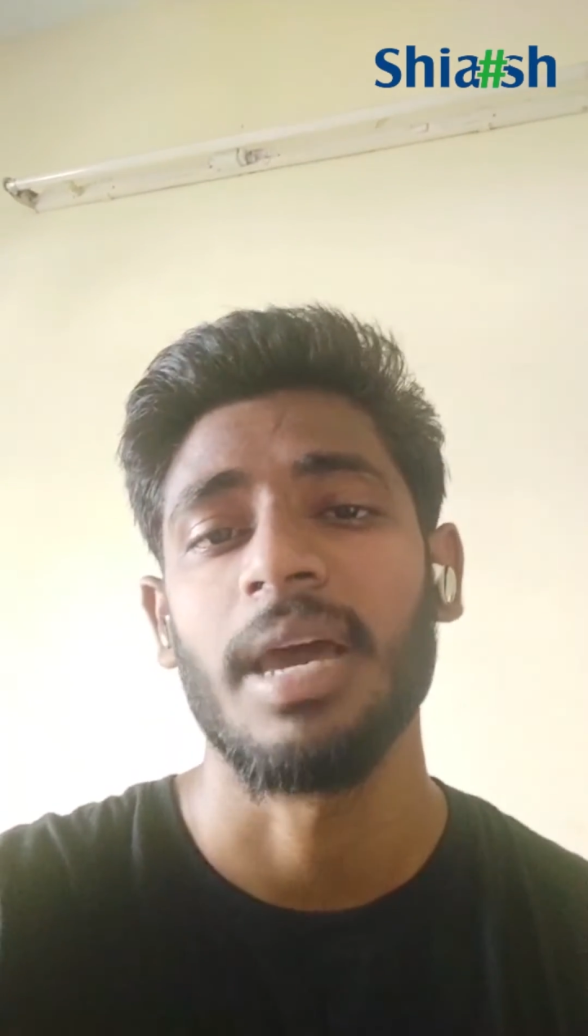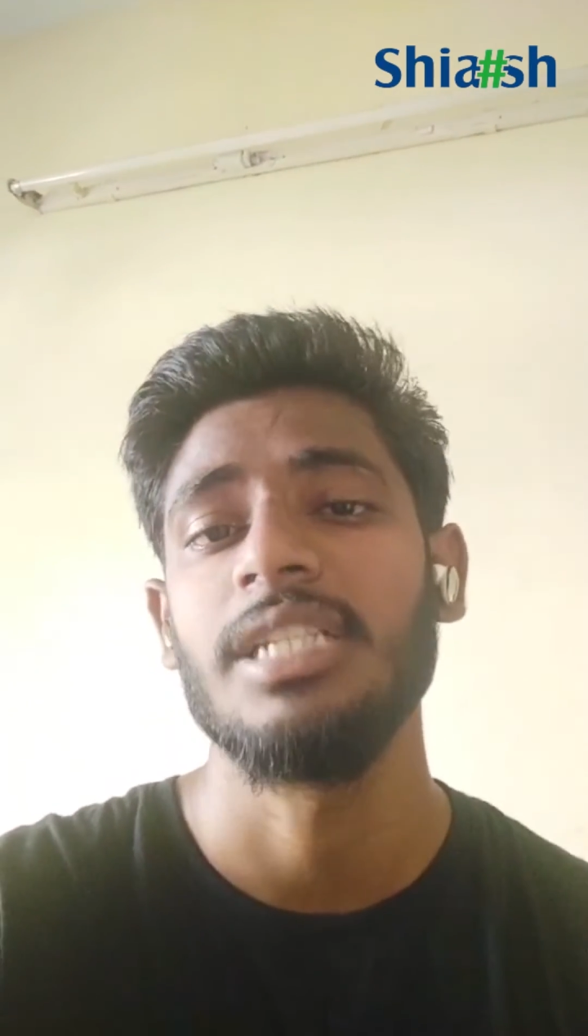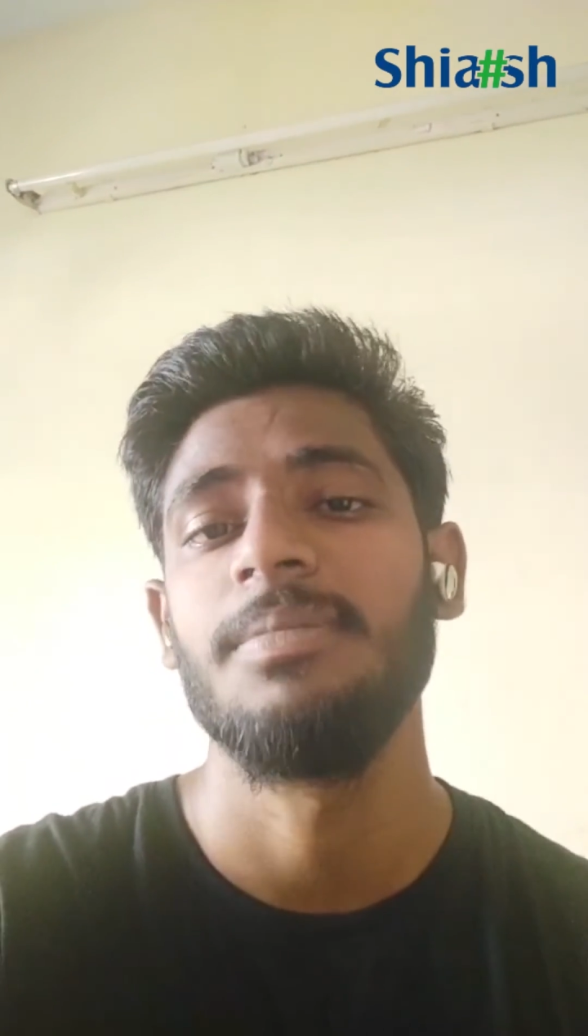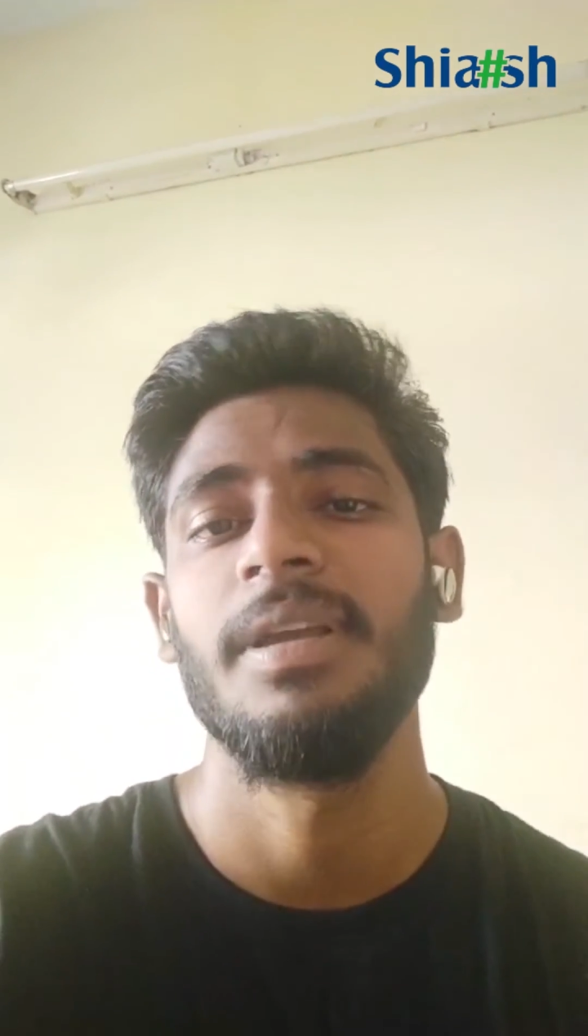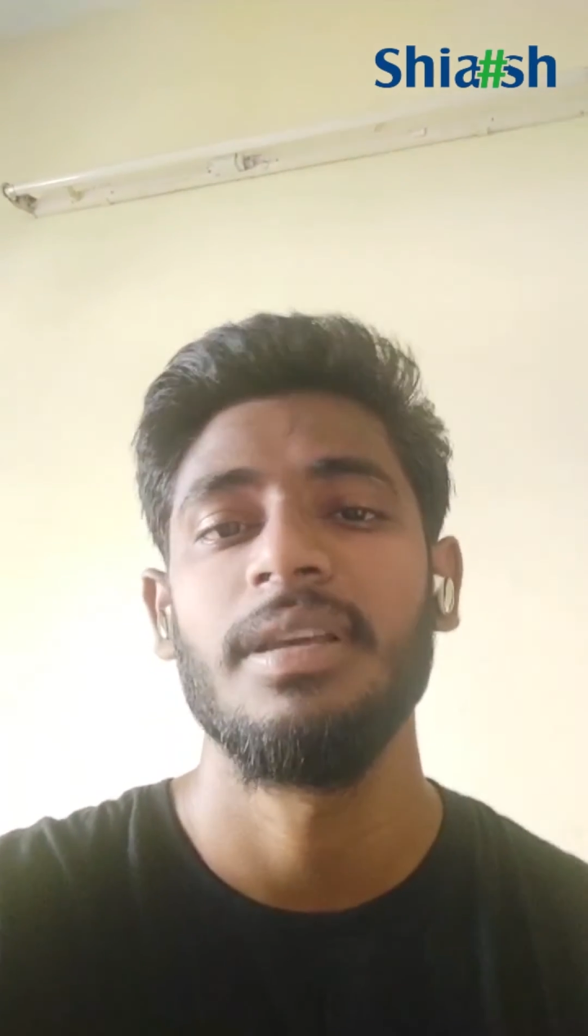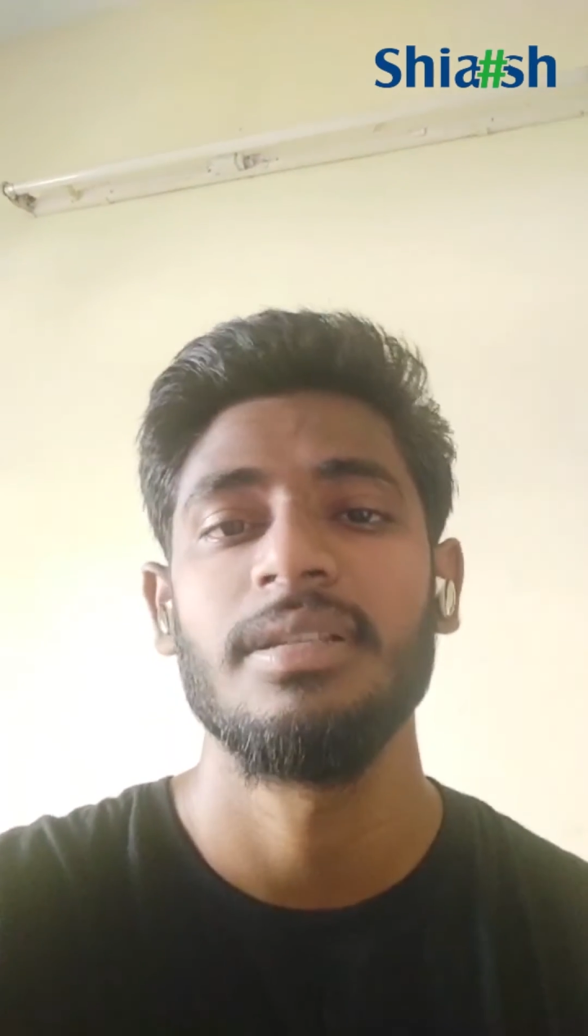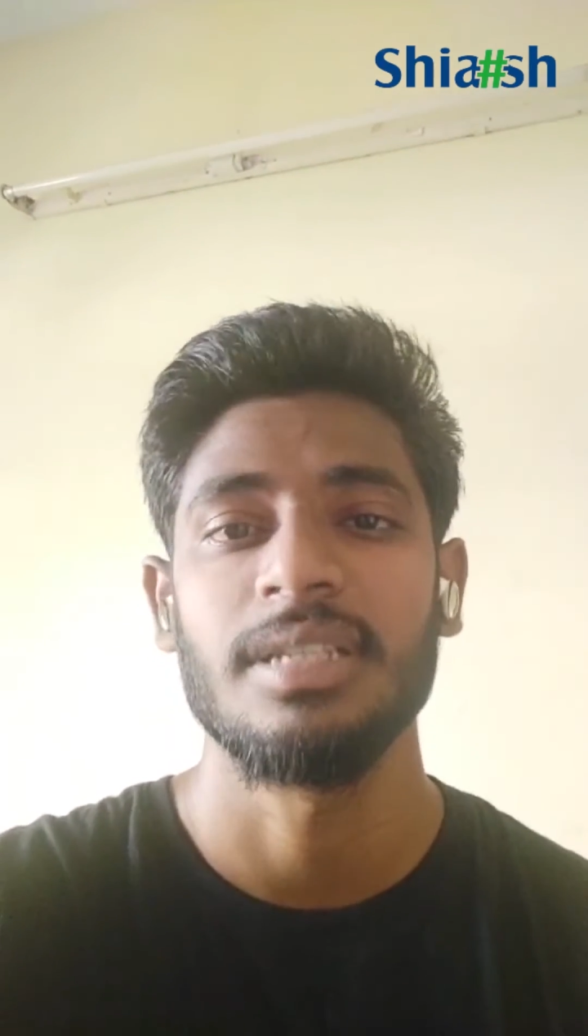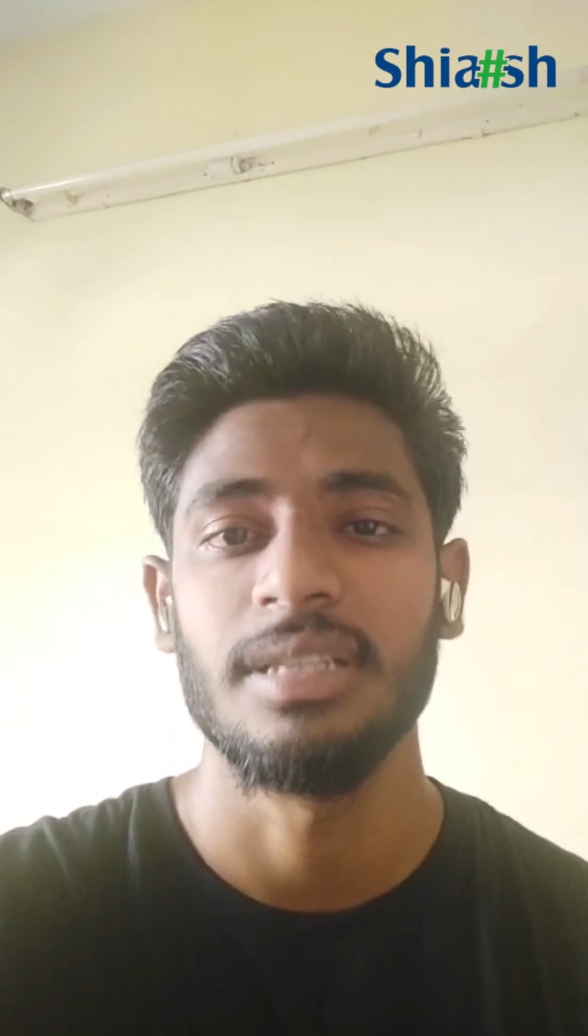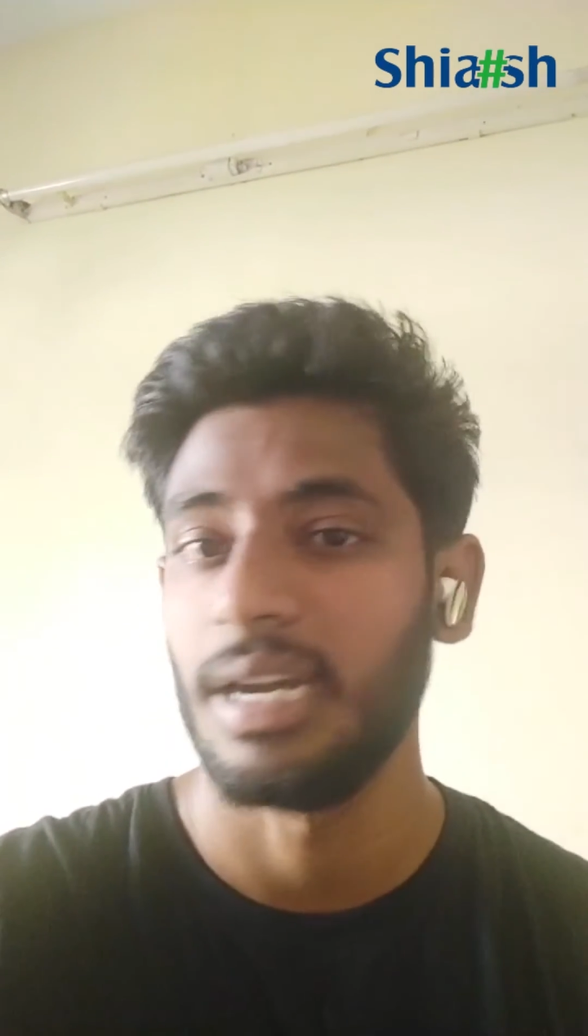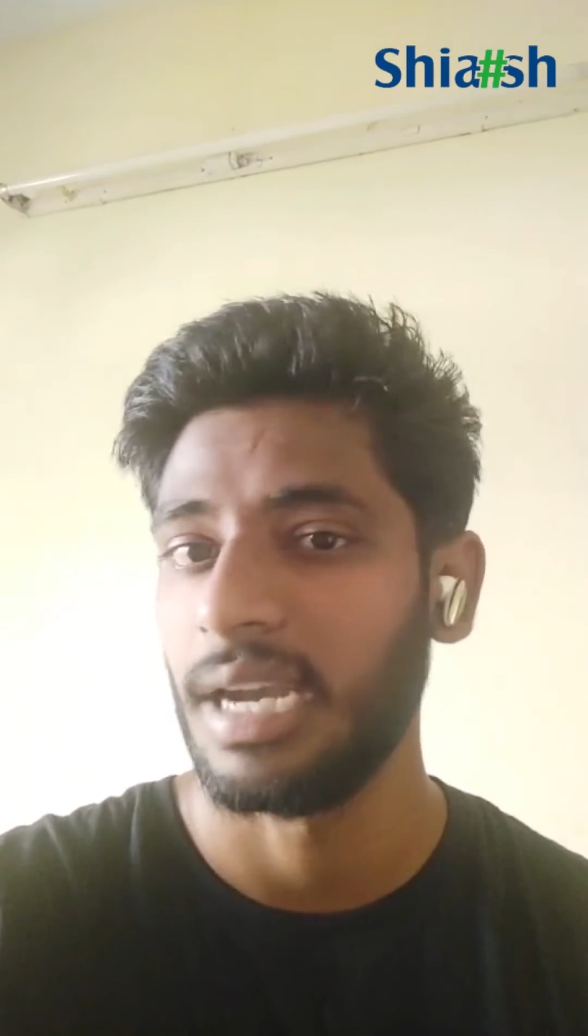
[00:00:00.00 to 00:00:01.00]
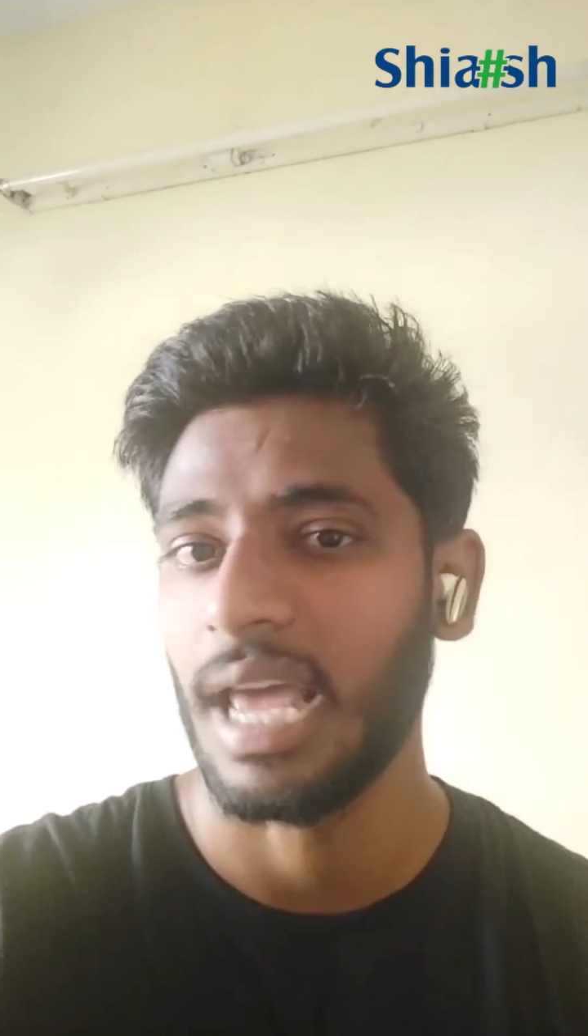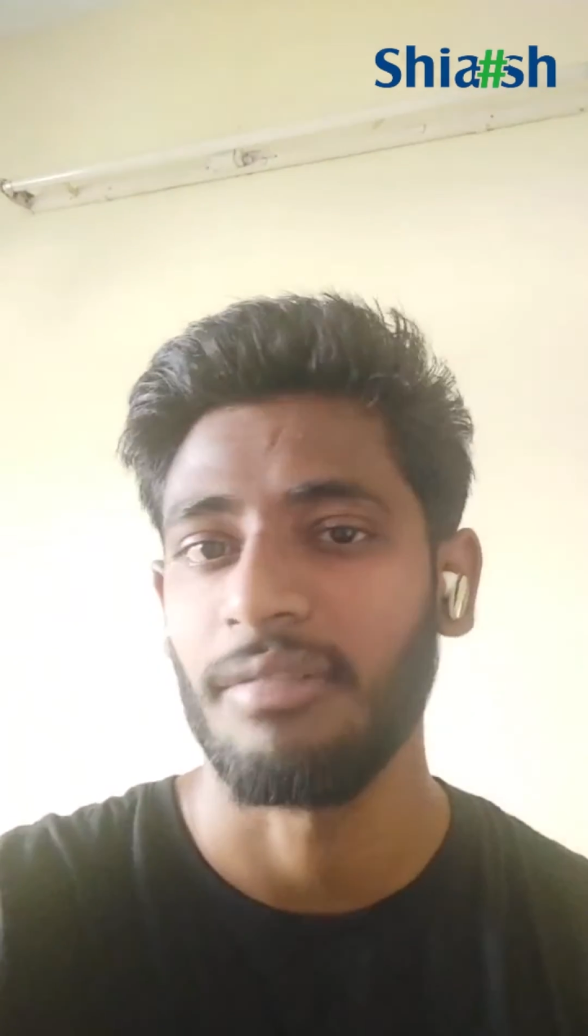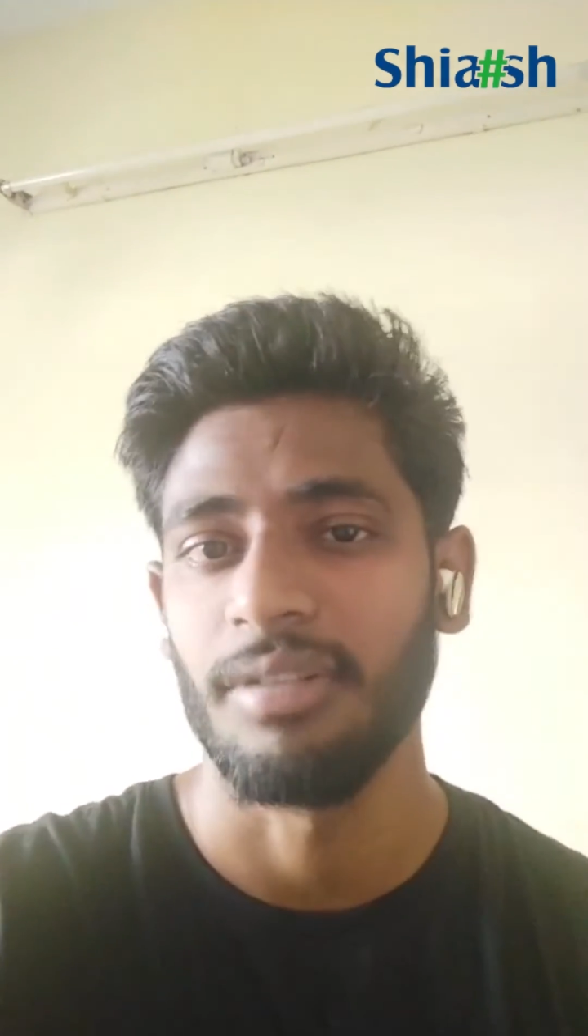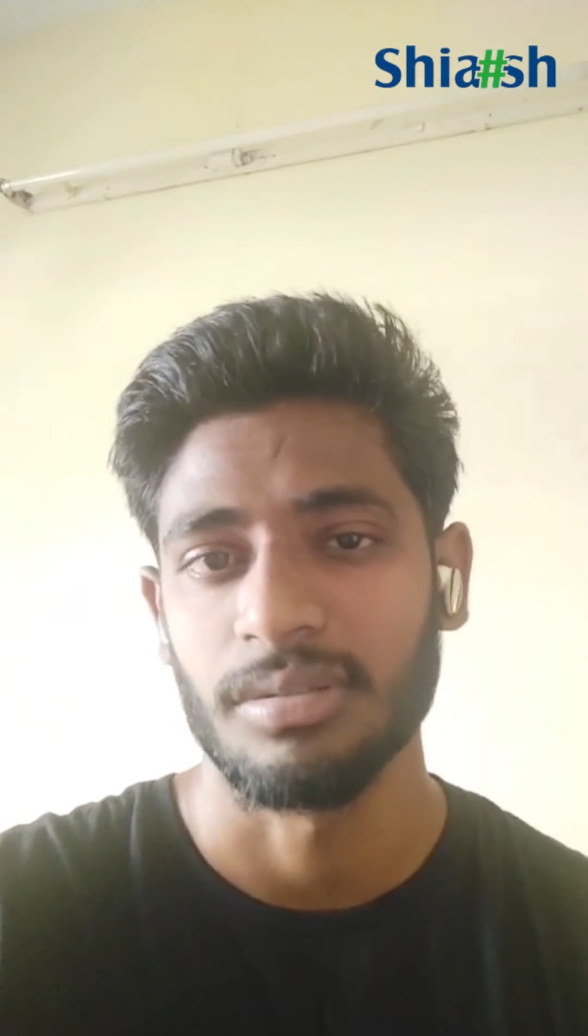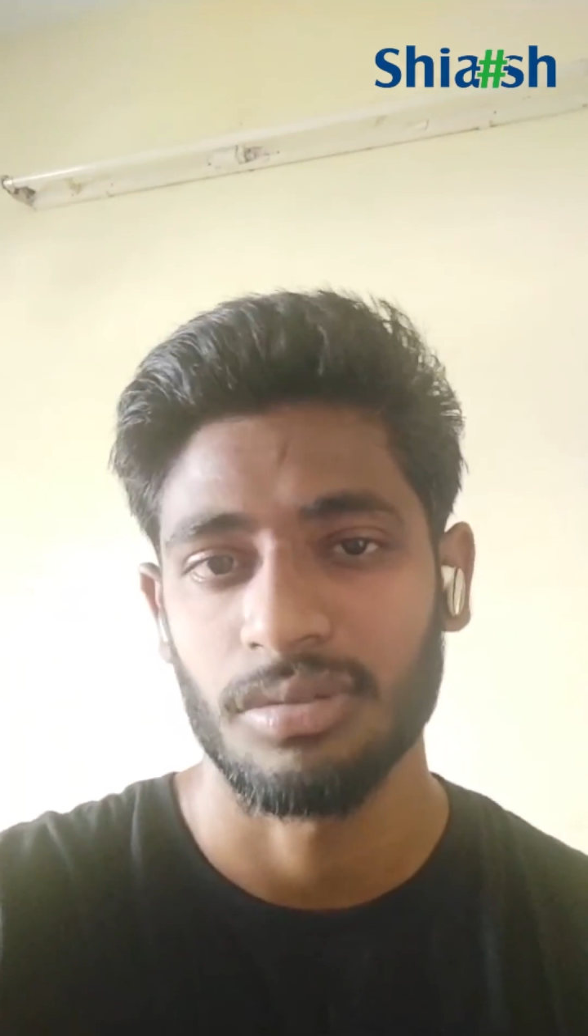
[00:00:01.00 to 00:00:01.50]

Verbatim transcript: experience in that language.